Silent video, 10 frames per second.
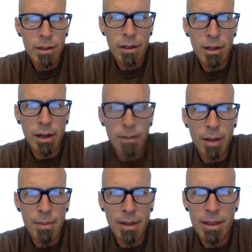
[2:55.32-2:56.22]
I
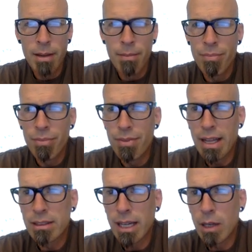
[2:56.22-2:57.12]
mean,
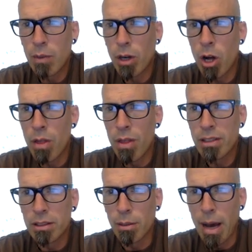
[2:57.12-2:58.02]
that's kind of what all this
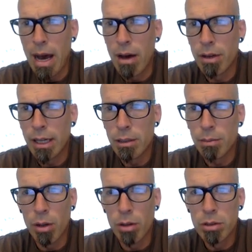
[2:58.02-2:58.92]
is about, I
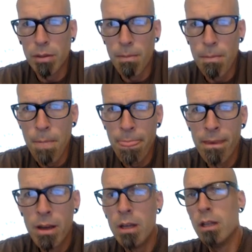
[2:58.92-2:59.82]
suppose.
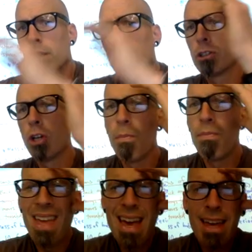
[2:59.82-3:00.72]
So
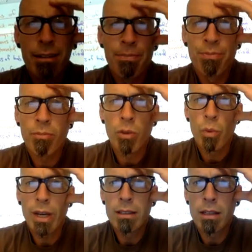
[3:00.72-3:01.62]
then we
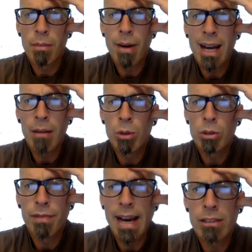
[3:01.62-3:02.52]
got to the bottom moves
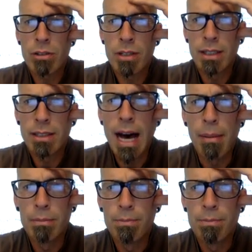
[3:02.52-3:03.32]
faster than the top.